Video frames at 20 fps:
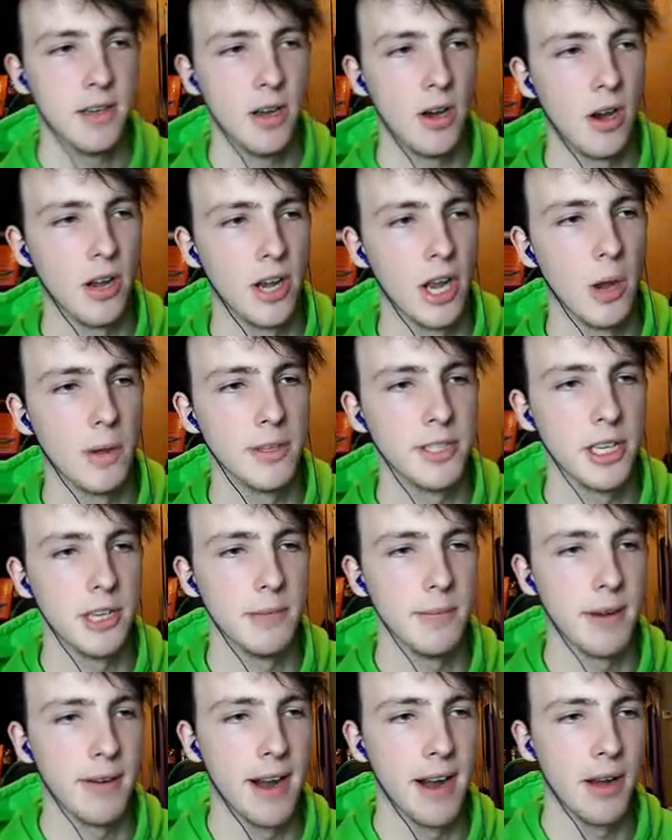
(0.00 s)
Oh no, I
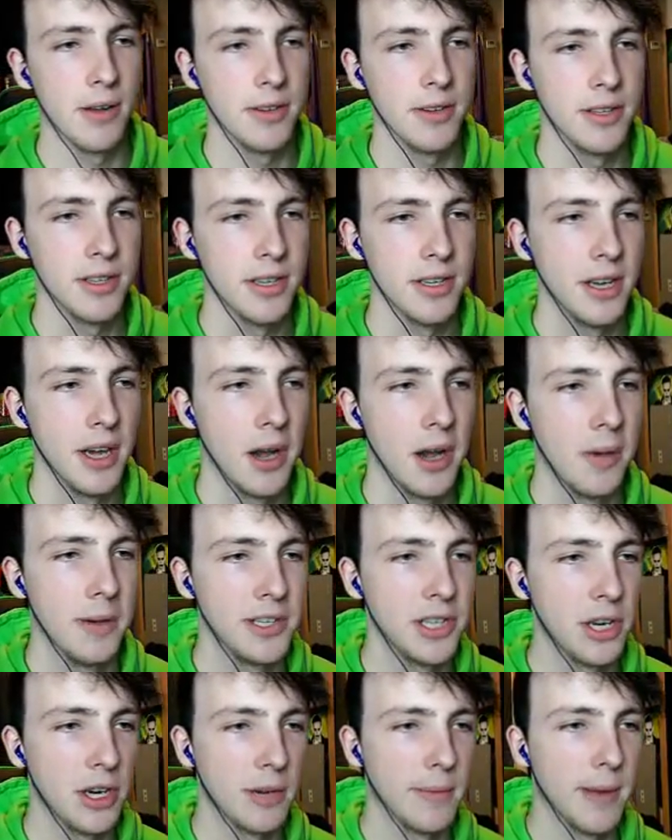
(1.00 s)
turned him back round. Oh,
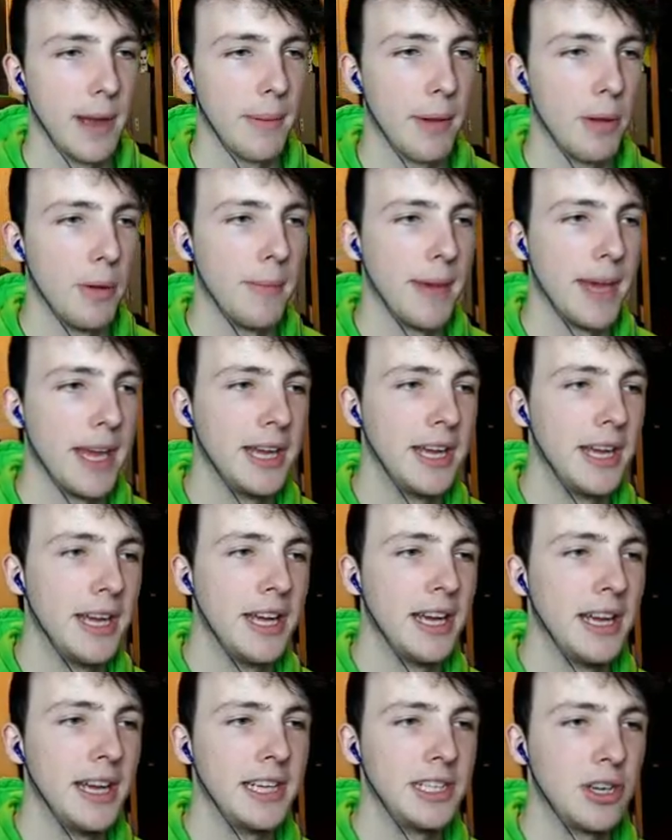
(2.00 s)
he's not going to be happy with me.
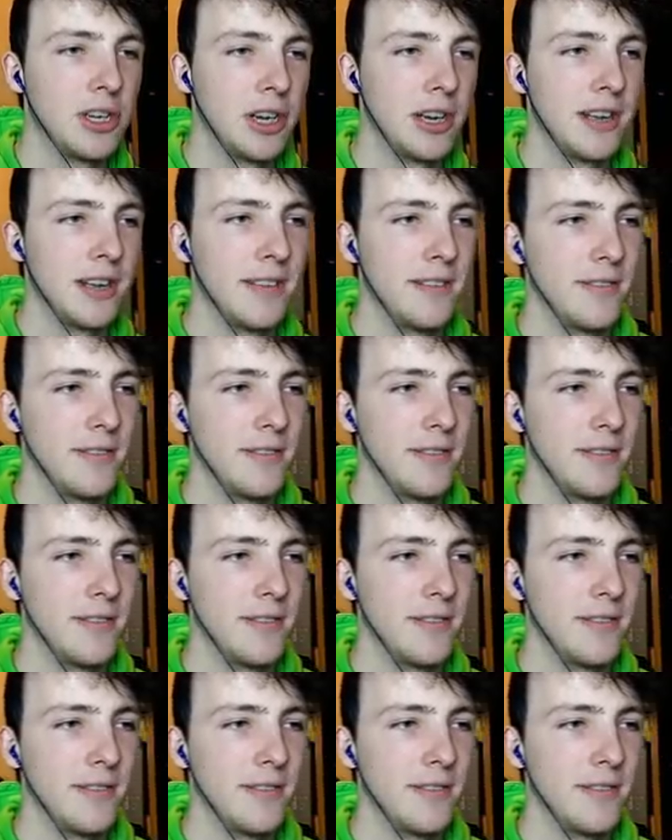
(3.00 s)
He's not...